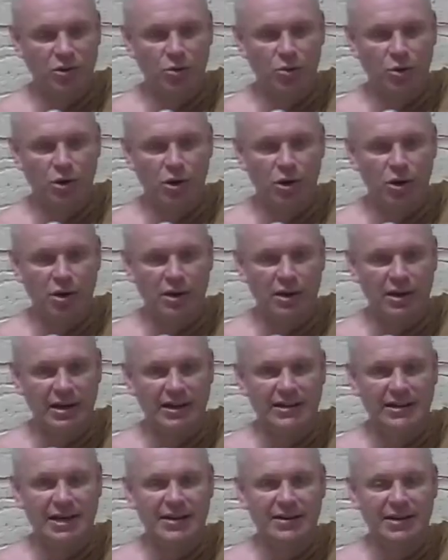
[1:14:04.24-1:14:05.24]
were
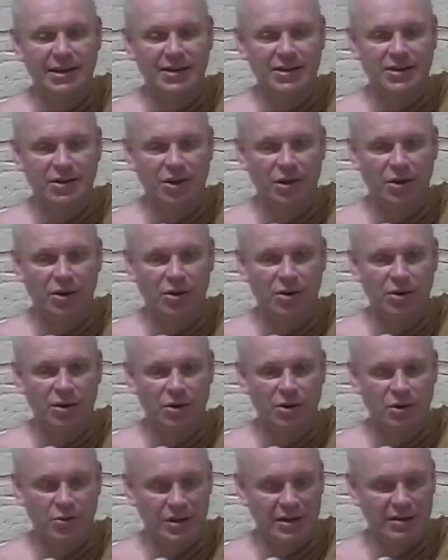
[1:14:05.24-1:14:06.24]
10 years ago,
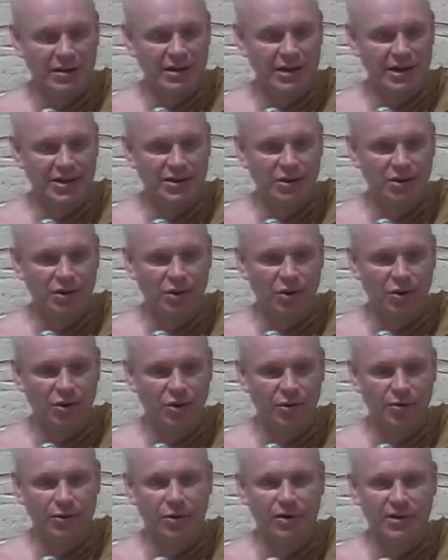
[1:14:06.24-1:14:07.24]
20 years ago,
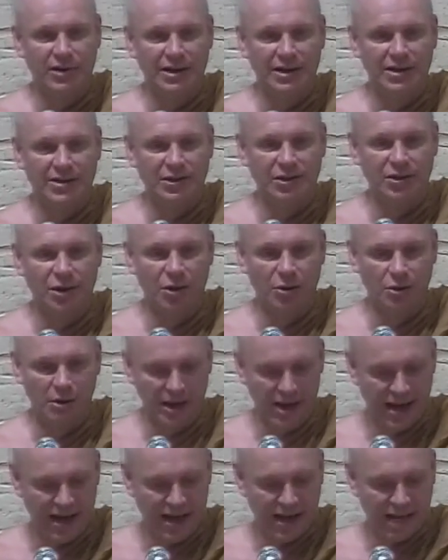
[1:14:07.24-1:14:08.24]
30 years ago,
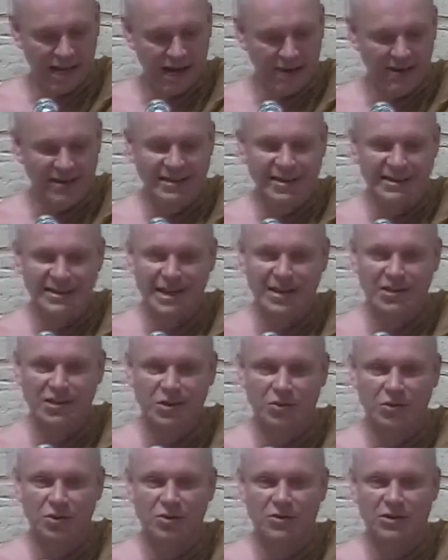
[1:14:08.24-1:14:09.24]
there is a sense
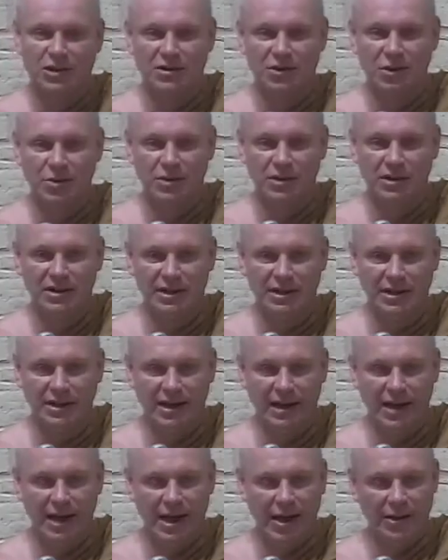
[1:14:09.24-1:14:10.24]
of continuity.
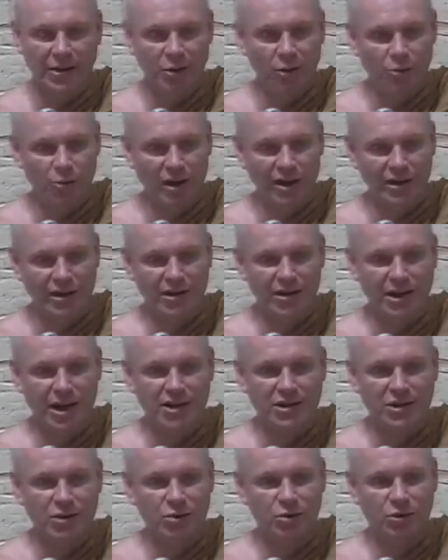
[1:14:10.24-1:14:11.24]
You
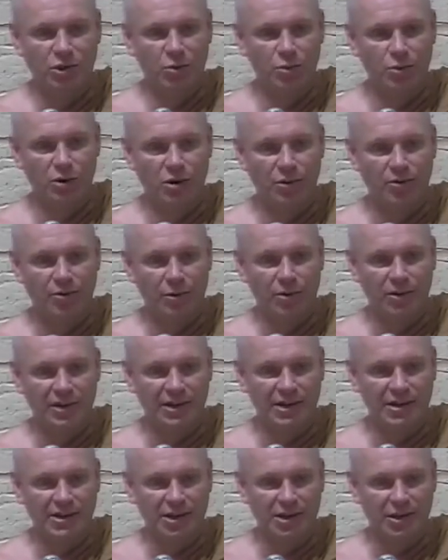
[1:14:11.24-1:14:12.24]
recognize who you were 30
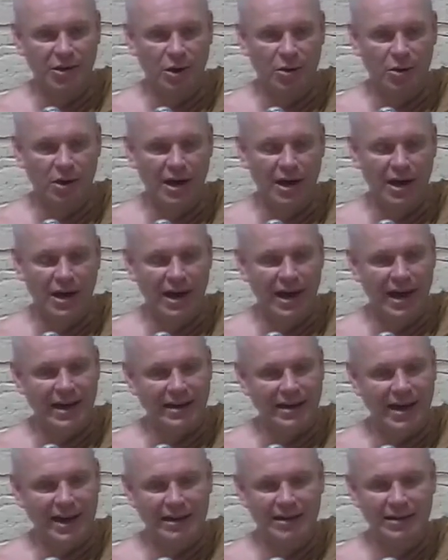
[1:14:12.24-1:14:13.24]
years ago, and
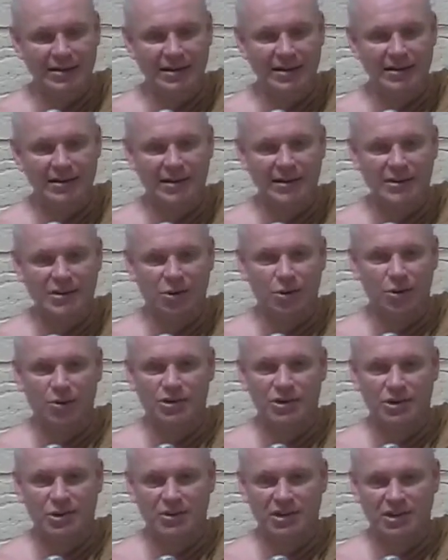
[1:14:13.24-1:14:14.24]
yet there is
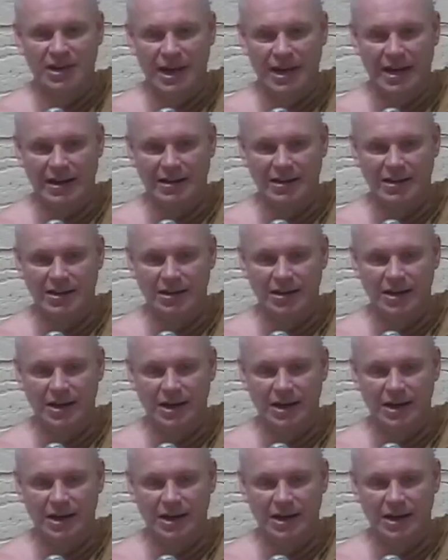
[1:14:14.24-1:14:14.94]
also change.